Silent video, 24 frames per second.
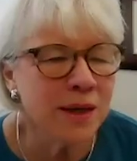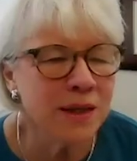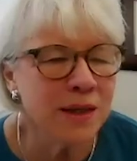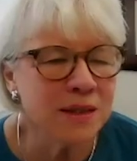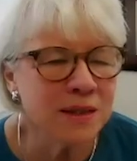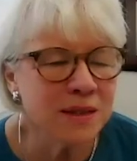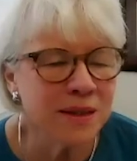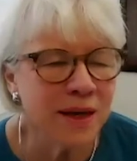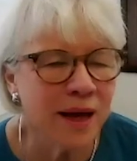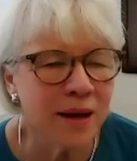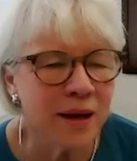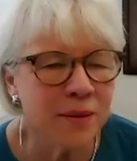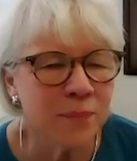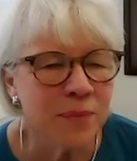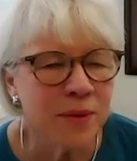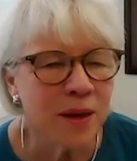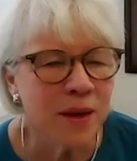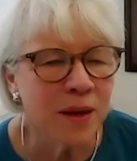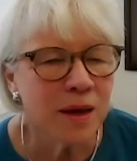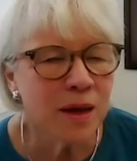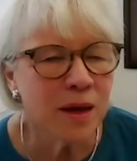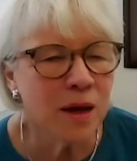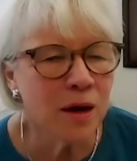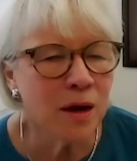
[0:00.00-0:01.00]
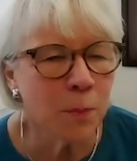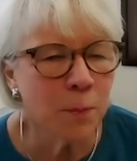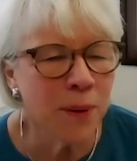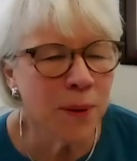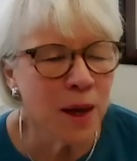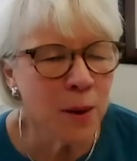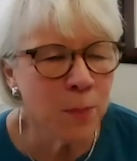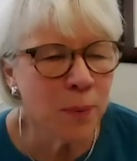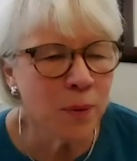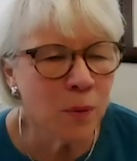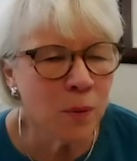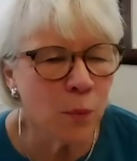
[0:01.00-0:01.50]
is that you know
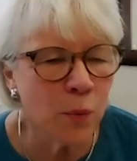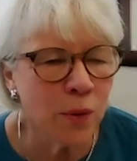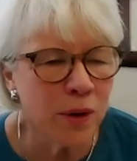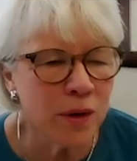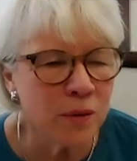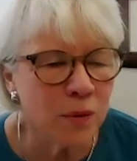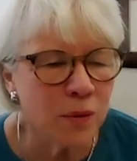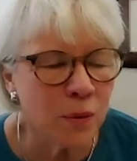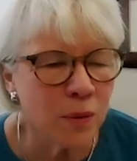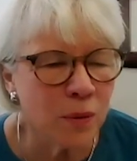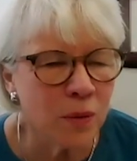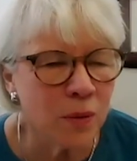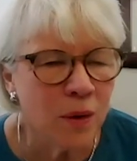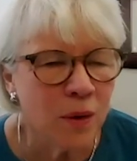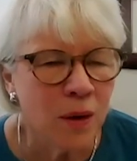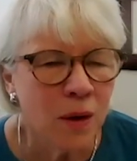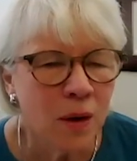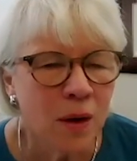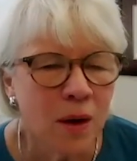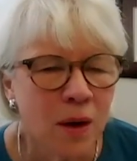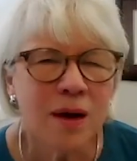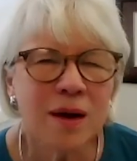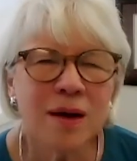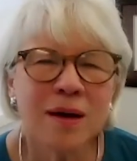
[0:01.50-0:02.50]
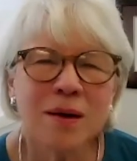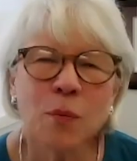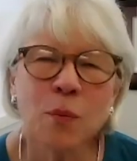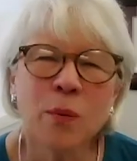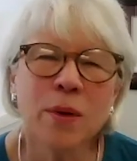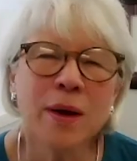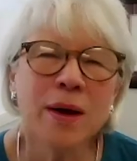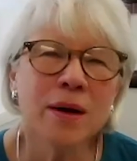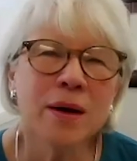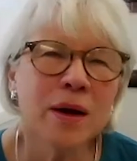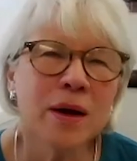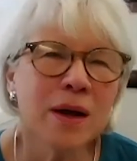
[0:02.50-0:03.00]
people we're
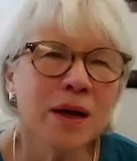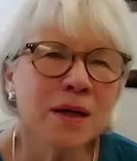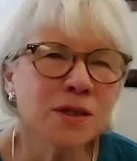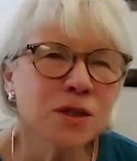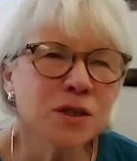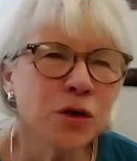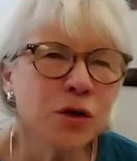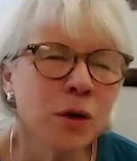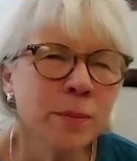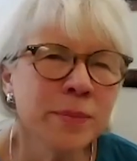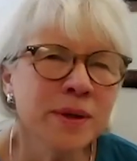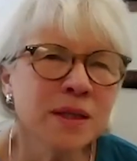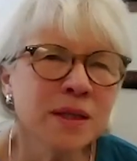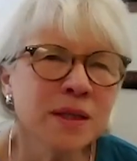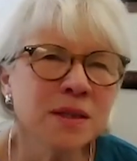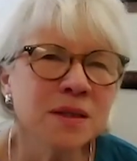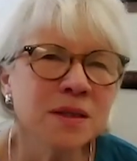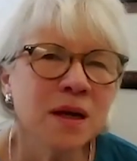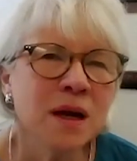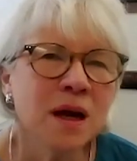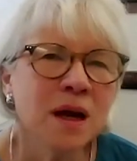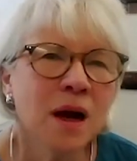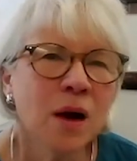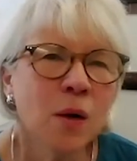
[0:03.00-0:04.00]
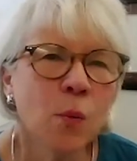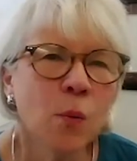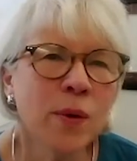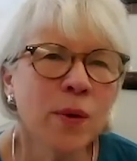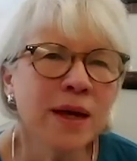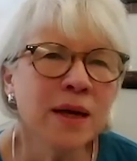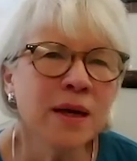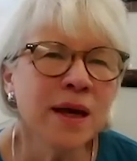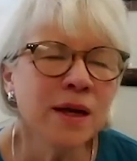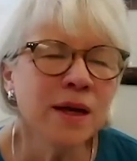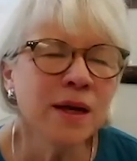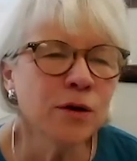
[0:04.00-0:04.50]
we're as humans
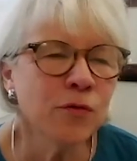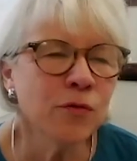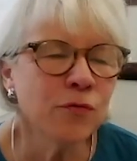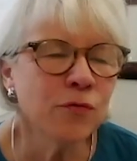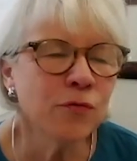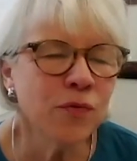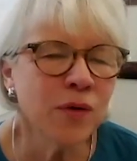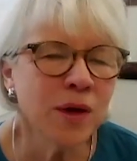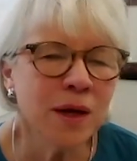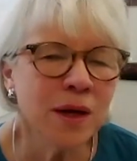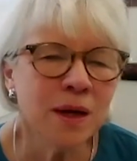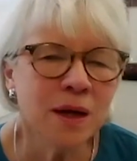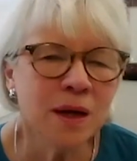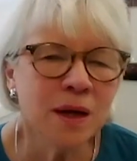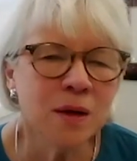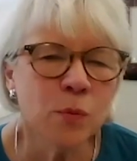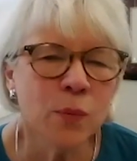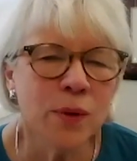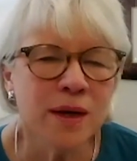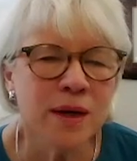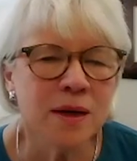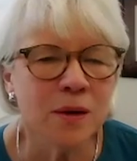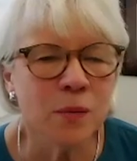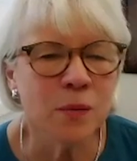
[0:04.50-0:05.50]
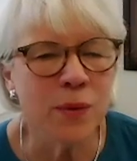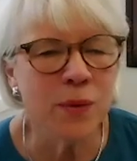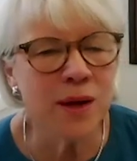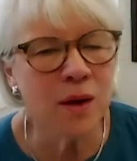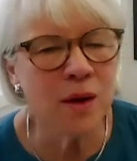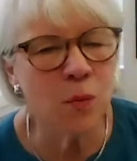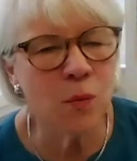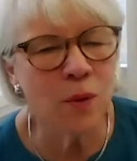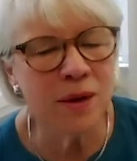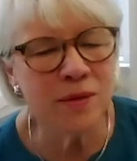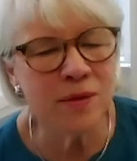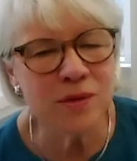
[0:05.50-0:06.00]
we need to fit in. We we
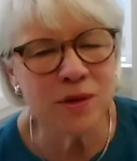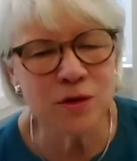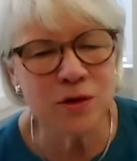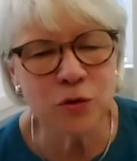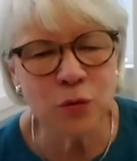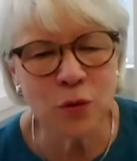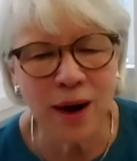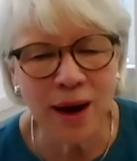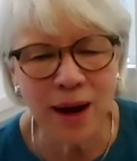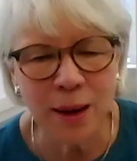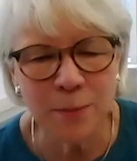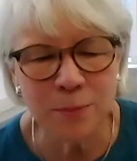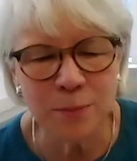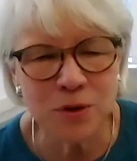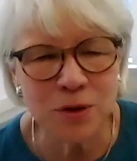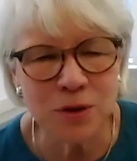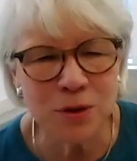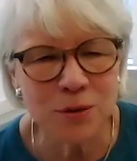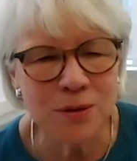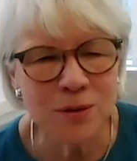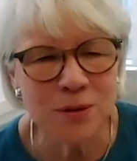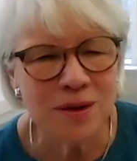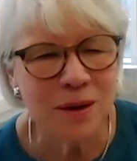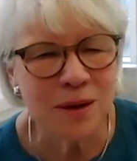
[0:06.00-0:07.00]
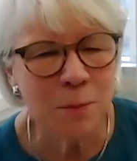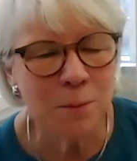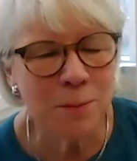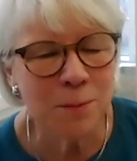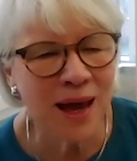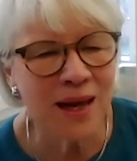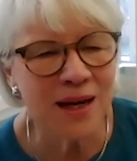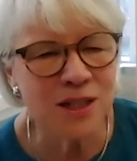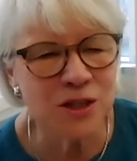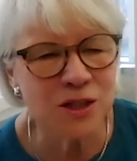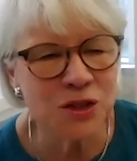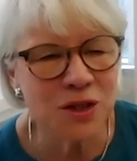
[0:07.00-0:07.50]
don't want the tribe to
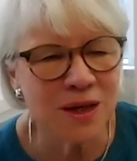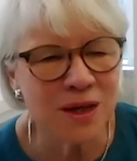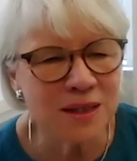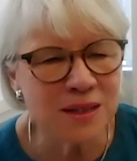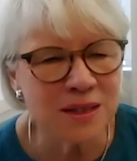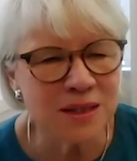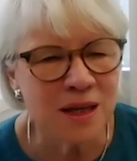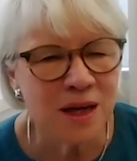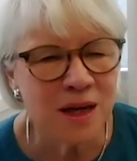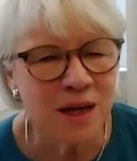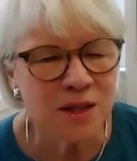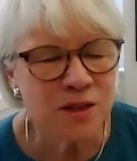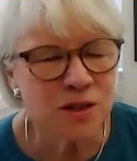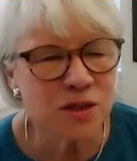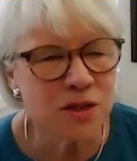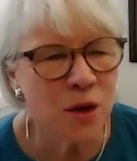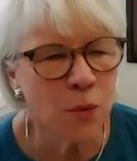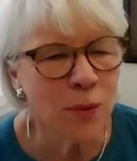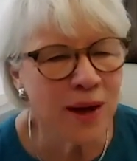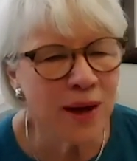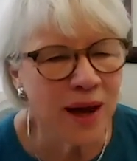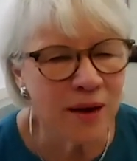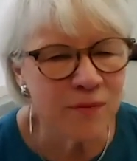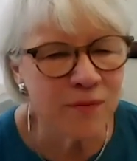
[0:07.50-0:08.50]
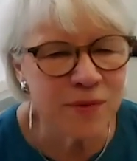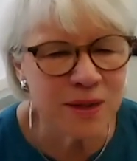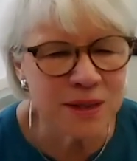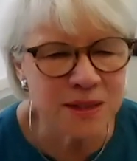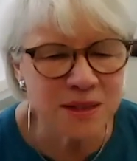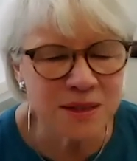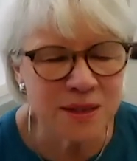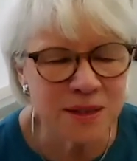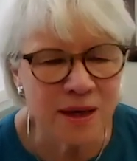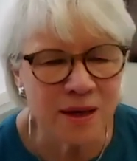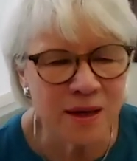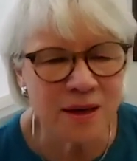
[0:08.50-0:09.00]
banish us. So we have
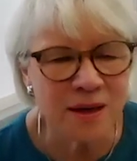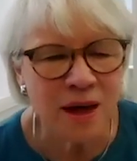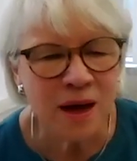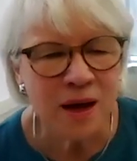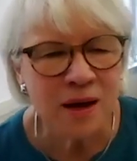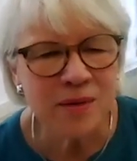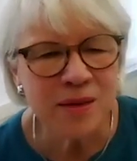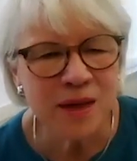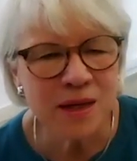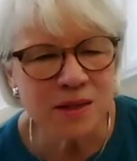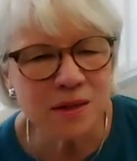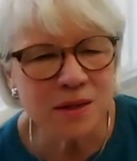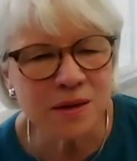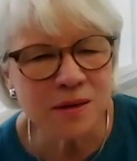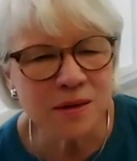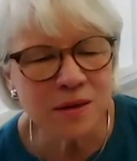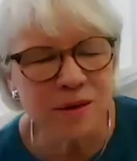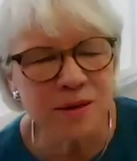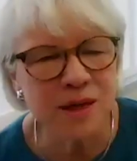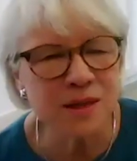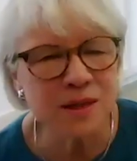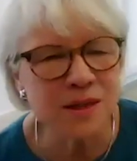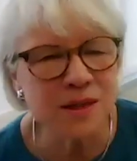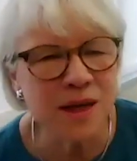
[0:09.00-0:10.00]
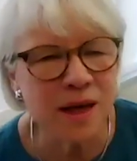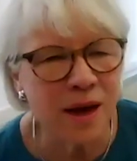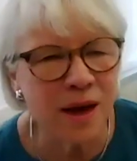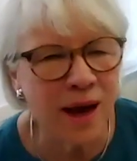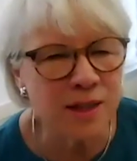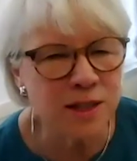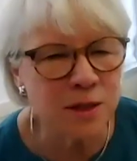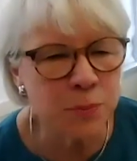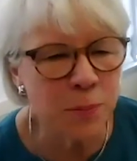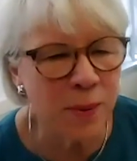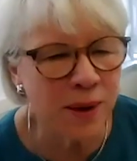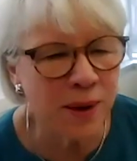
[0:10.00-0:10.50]
this thing that this
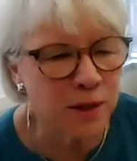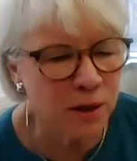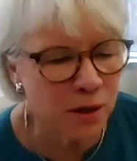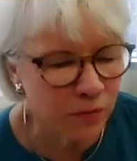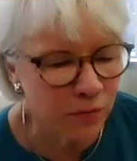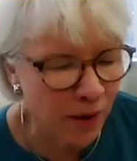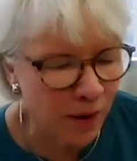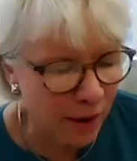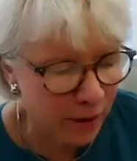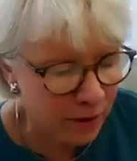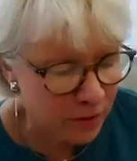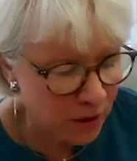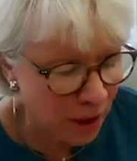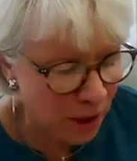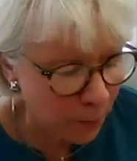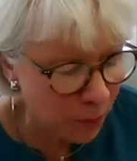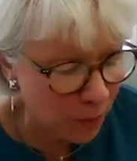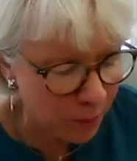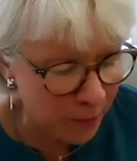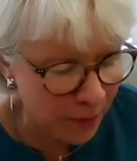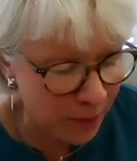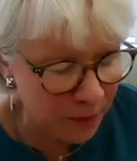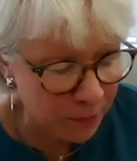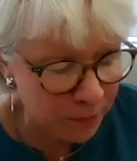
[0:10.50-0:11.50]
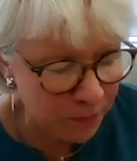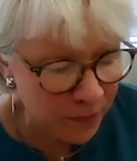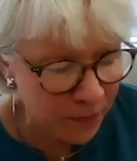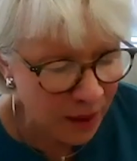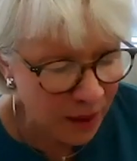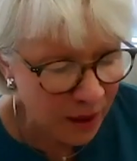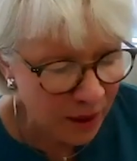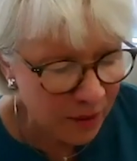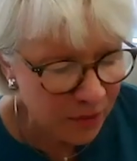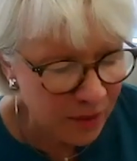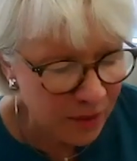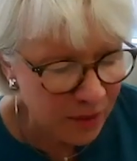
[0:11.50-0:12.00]
aspect of our temperament
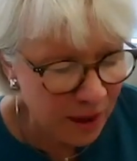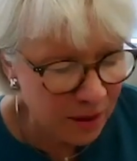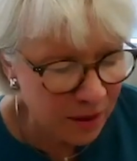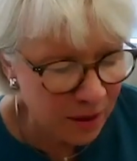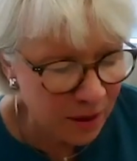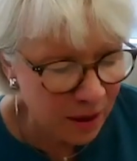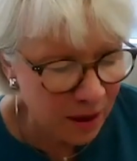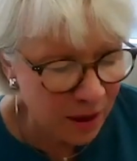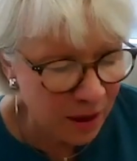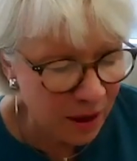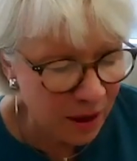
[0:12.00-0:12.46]
that